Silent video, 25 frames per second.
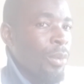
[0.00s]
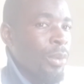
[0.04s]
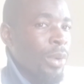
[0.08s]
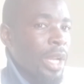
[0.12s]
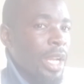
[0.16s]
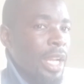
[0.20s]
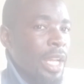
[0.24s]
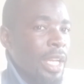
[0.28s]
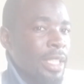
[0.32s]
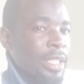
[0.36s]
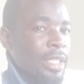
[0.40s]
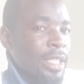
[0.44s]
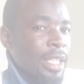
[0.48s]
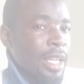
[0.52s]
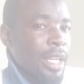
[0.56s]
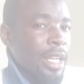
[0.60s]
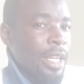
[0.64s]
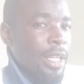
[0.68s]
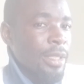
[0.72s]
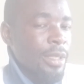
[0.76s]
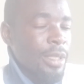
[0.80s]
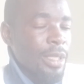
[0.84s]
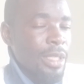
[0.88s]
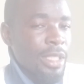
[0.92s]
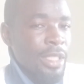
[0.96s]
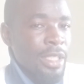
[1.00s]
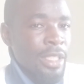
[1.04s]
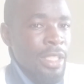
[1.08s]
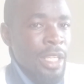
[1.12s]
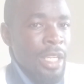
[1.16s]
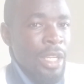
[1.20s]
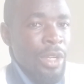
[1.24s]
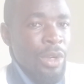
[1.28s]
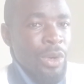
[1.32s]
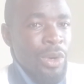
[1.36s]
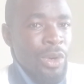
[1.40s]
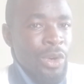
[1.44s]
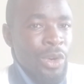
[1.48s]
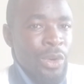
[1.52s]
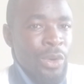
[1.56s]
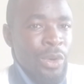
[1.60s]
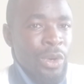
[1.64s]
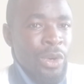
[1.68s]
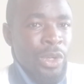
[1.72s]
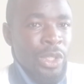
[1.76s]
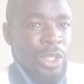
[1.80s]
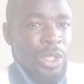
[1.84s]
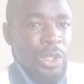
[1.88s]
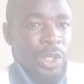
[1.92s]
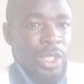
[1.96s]
well as they
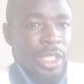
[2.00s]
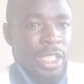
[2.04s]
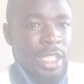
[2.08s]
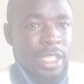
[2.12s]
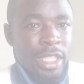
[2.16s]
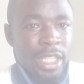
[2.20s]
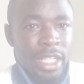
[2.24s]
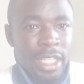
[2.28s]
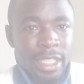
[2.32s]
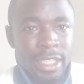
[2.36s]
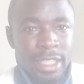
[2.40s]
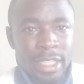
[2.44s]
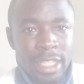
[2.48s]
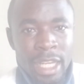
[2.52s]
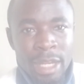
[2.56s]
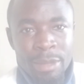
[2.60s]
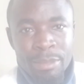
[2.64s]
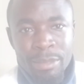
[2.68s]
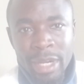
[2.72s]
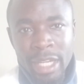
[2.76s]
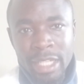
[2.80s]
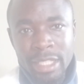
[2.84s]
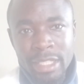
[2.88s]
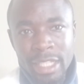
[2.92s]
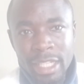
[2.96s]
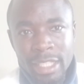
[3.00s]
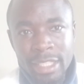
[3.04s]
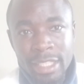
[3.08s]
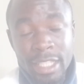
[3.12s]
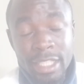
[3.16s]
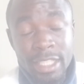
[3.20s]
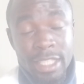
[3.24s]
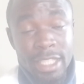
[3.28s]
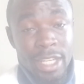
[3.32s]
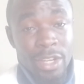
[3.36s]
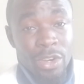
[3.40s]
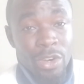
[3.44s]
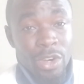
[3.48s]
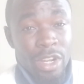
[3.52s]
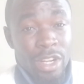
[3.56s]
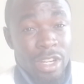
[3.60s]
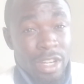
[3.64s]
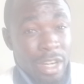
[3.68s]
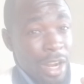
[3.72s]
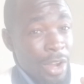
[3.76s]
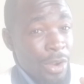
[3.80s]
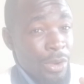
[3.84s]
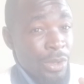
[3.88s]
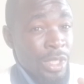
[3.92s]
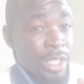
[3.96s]
also did the same at Sentinel
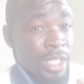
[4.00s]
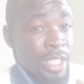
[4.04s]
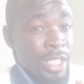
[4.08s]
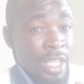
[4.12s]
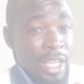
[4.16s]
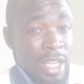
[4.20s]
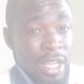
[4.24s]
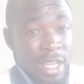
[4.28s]
Ground.